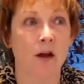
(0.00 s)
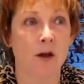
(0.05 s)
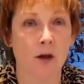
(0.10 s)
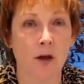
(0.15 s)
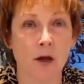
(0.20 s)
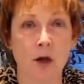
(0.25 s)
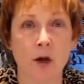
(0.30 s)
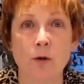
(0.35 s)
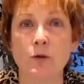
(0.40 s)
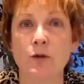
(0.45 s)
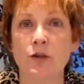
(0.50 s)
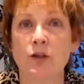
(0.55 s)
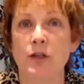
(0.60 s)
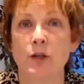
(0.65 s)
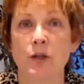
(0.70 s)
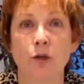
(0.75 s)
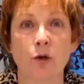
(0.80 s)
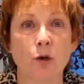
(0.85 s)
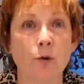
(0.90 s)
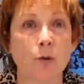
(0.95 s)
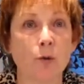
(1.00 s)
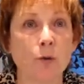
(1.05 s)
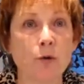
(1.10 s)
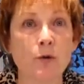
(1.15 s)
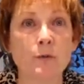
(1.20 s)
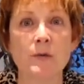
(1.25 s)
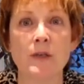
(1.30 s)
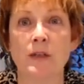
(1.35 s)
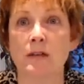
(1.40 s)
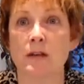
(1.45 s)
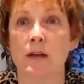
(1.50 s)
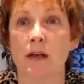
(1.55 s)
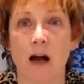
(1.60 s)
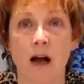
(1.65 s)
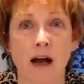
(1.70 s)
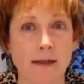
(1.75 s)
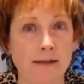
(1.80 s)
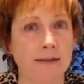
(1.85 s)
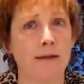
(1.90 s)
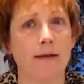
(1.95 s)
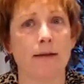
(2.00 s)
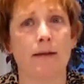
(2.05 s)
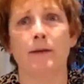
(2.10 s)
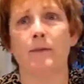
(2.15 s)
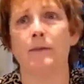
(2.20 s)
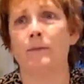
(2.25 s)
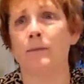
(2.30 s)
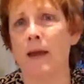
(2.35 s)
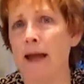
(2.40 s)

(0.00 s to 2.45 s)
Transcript: coached and groomed and cosseted and